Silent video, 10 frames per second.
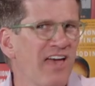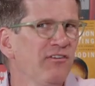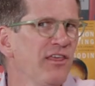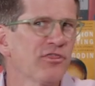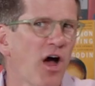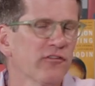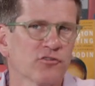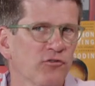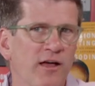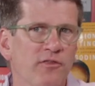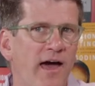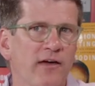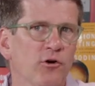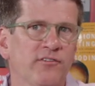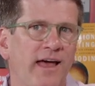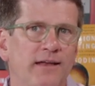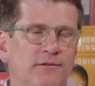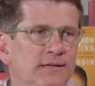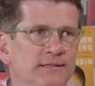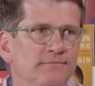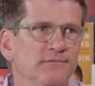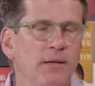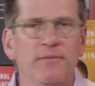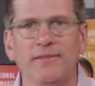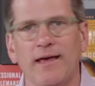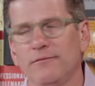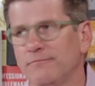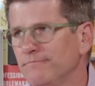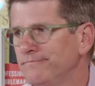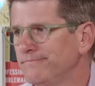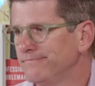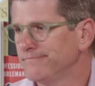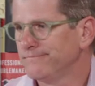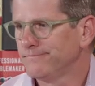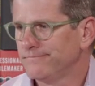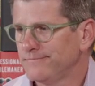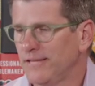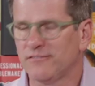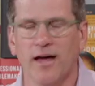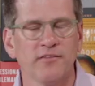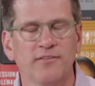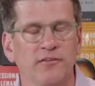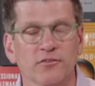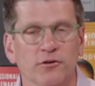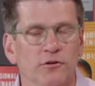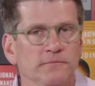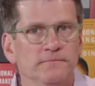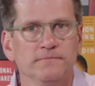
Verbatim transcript: Do you have any thoughts around that, or is that something that is nonsensical?